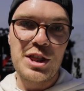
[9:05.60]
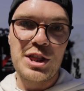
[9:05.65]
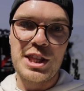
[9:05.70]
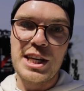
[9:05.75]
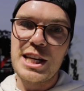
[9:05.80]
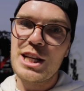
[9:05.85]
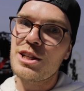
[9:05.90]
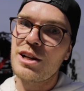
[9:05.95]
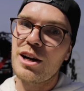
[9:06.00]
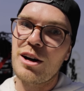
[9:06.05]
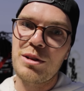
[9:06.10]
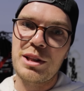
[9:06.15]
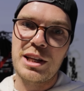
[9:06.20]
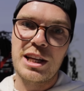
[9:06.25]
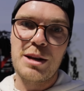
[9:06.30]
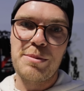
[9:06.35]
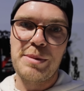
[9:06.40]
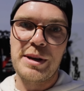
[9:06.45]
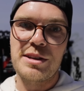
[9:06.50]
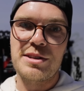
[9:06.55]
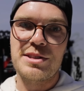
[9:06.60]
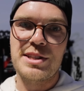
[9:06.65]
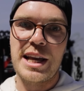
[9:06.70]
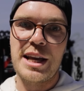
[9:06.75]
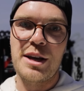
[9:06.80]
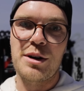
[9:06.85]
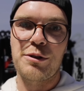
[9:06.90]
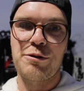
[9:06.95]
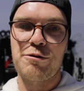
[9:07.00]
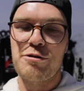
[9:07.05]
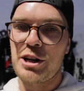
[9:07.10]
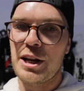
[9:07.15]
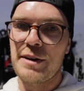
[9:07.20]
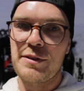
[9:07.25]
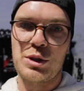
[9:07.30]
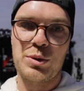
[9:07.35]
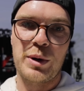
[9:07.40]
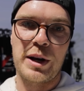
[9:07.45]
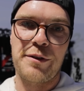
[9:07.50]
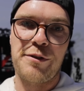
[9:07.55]
these are only going to be on sale for
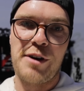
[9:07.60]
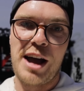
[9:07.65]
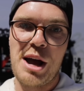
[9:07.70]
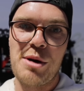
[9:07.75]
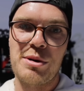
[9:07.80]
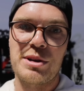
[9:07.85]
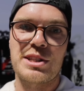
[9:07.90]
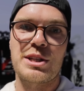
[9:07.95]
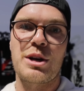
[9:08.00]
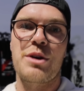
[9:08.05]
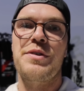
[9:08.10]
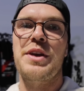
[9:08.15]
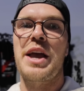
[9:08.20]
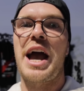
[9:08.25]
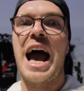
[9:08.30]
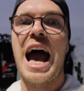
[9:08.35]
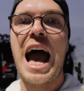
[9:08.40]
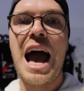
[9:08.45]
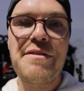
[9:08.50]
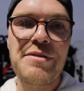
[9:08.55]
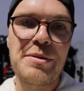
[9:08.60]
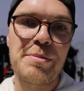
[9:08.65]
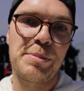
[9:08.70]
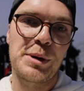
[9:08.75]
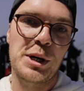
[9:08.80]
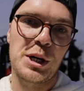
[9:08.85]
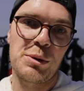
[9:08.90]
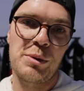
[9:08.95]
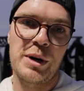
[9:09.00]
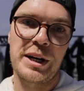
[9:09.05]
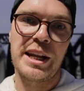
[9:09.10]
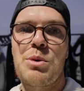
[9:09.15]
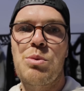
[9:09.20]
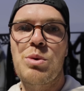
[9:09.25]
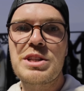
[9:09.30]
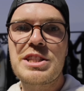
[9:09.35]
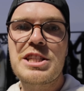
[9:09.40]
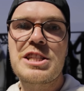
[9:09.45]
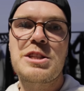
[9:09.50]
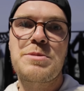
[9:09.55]
another 24 hours. So if you haven't bought one and
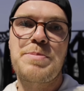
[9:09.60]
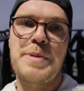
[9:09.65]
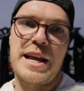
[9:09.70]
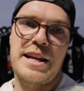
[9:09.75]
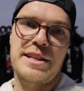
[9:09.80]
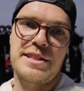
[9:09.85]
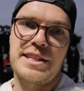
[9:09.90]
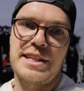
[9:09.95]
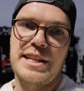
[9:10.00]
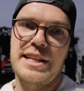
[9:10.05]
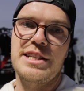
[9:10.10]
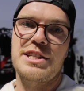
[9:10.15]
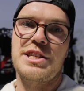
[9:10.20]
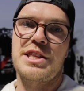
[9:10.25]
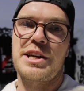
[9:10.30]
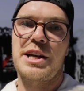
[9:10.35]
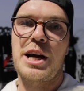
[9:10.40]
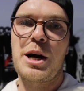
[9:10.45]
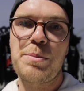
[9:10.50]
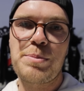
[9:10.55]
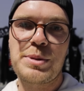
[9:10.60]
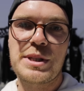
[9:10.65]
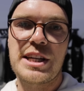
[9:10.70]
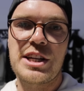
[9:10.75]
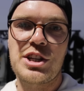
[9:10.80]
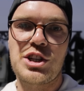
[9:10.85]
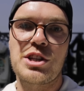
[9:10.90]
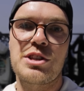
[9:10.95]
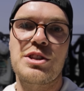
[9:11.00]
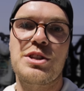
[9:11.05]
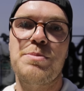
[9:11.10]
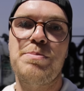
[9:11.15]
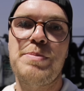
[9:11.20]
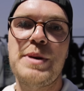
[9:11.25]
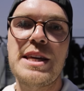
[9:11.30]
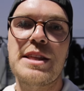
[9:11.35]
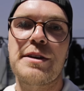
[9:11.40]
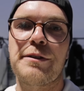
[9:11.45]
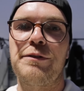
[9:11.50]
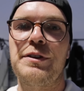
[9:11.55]
wanted to be entered into the competition to
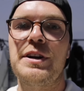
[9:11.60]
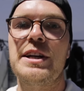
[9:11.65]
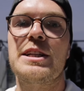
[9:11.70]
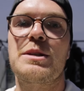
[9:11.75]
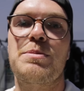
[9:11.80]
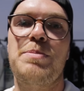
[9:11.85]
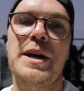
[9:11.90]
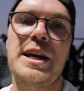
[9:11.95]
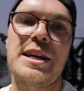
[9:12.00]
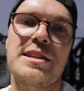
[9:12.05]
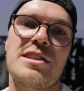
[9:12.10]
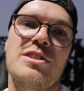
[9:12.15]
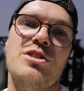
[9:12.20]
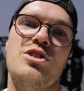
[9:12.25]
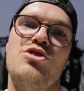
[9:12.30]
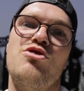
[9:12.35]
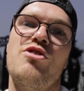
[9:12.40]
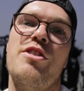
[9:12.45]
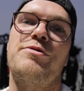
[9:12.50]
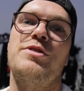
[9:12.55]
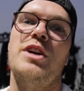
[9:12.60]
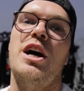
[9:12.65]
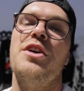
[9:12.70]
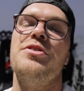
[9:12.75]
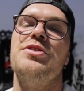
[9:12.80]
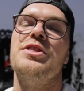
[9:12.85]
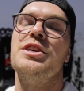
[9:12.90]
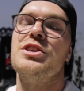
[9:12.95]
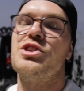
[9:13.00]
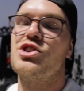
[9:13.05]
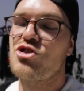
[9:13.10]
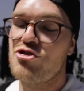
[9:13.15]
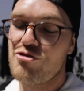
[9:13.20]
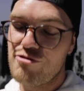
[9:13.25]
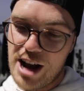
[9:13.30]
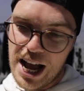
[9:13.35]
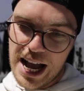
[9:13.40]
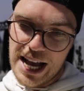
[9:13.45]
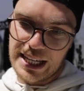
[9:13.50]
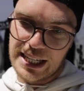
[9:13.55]
be the first person to drift on the
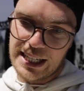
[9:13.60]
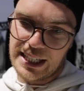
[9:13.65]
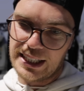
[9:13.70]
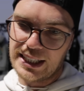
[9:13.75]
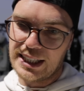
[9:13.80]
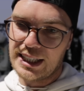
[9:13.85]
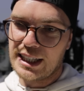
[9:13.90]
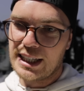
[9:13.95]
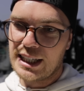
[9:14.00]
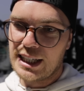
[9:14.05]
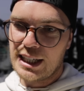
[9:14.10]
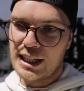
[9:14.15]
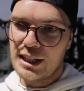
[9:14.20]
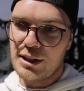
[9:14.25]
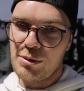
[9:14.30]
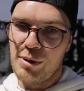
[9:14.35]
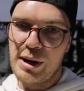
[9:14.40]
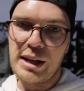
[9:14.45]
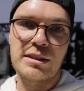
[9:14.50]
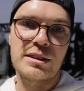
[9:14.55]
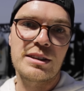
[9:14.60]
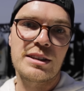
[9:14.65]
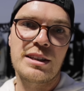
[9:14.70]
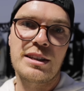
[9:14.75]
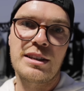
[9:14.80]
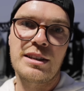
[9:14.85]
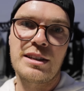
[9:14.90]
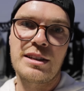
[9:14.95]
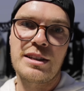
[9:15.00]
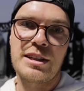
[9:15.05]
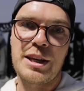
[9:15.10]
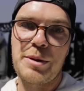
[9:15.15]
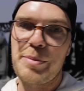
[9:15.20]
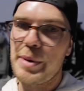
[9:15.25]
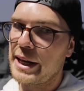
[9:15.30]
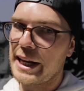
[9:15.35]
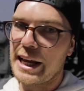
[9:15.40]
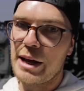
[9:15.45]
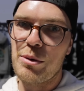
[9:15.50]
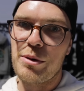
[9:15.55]
track, well, you
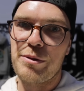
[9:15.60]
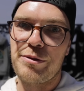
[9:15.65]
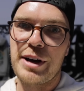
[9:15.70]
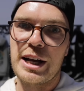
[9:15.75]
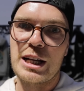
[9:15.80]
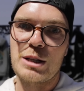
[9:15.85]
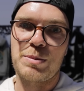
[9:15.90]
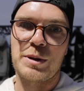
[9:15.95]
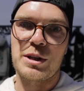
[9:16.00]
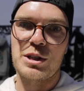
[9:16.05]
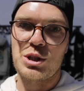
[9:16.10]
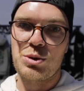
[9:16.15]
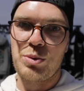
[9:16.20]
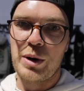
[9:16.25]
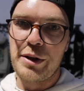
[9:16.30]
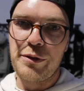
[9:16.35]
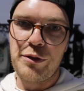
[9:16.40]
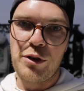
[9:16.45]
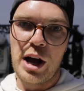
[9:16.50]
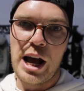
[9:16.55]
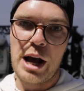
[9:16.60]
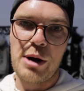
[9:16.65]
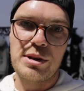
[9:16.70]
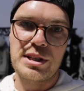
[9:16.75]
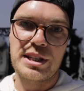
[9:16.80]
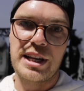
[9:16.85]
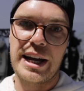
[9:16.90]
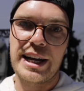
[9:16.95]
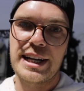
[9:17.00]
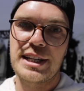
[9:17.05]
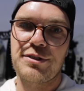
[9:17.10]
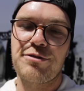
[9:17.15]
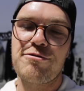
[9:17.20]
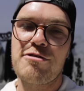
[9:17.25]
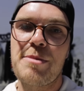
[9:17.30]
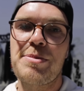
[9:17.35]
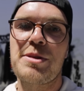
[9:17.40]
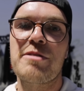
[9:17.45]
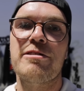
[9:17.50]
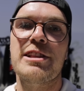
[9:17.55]
better get one fast, because 24 hours, guys,
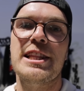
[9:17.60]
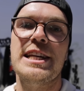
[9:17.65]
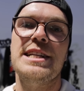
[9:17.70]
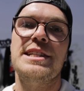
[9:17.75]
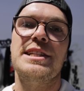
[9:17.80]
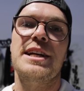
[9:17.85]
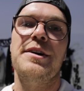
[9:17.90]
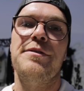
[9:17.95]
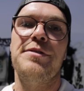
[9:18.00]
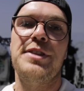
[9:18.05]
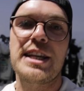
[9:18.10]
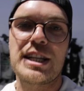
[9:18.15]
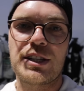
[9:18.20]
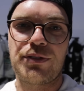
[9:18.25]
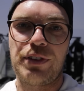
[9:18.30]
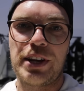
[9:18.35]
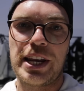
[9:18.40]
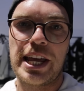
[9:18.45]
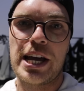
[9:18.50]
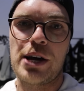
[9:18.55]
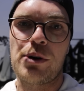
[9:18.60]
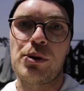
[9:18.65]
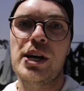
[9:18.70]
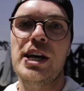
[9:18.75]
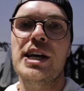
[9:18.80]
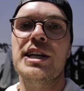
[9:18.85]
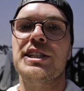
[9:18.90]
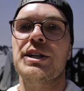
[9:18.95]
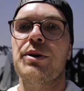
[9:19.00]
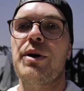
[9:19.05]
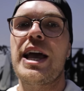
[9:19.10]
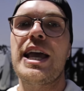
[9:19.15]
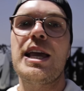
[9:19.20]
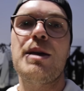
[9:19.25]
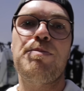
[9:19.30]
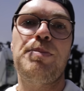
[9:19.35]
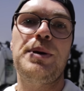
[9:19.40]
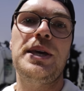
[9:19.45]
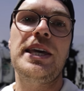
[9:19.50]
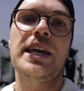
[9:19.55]
from the release of this video, so
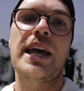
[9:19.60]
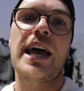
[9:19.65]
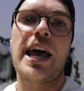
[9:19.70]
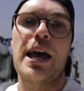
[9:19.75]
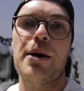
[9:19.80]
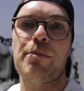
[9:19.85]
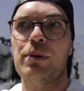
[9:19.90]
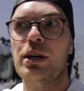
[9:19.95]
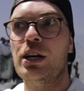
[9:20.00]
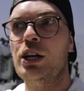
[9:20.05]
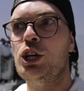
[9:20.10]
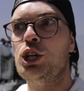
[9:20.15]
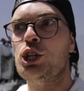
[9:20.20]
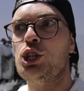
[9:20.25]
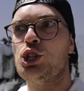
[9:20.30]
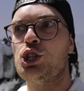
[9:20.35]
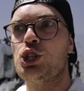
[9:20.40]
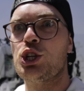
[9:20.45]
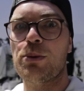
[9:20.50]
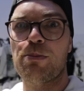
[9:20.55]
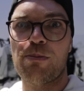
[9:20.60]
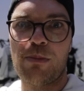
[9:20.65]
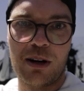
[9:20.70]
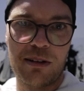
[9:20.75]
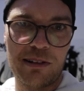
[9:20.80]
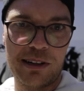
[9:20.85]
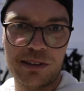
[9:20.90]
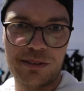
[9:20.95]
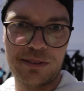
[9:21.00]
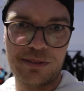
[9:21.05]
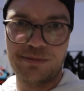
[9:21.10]
8 p.m. tomorrow.